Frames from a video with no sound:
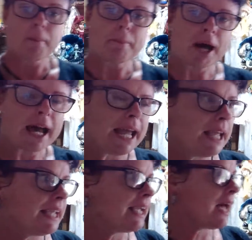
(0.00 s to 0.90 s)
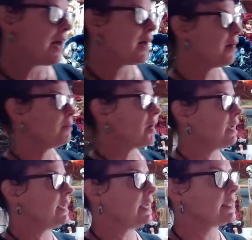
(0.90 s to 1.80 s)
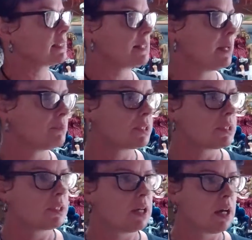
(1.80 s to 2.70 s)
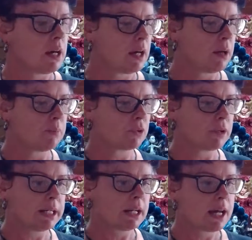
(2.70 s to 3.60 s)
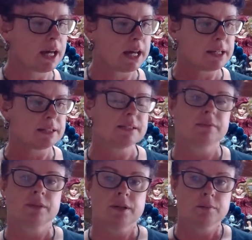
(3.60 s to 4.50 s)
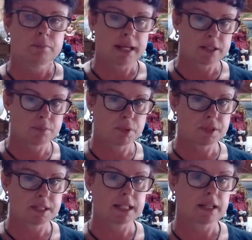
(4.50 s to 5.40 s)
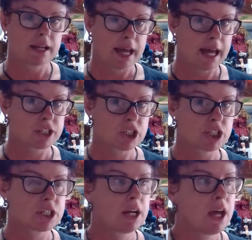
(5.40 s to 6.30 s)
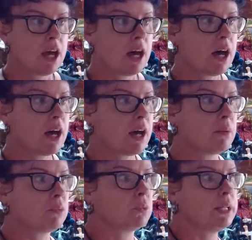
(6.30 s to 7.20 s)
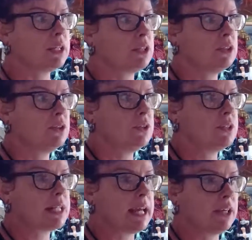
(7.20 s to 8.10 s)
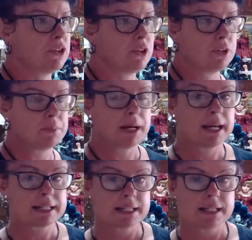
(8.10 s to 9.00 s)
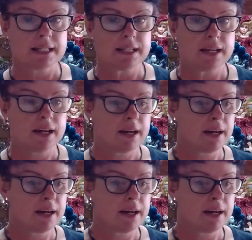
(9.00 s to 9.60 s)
I accept credit card, bank deposit, cash. We can use a third-party